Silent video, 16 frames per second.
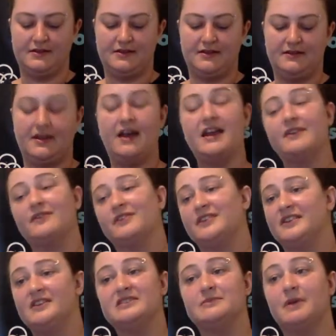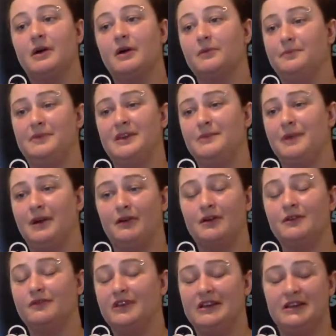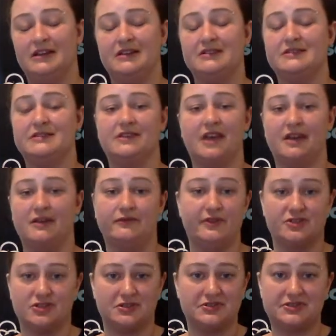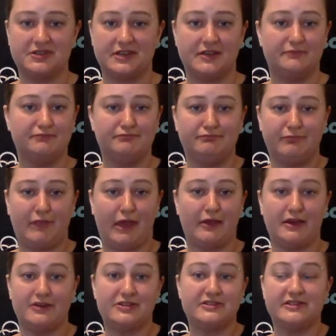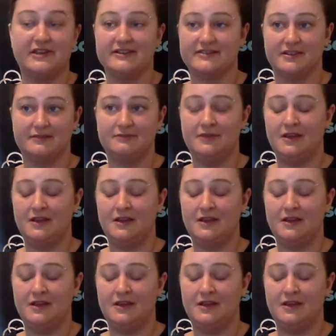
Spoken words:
not everything needs to be about convenience and efficiency. Like it just doesn't.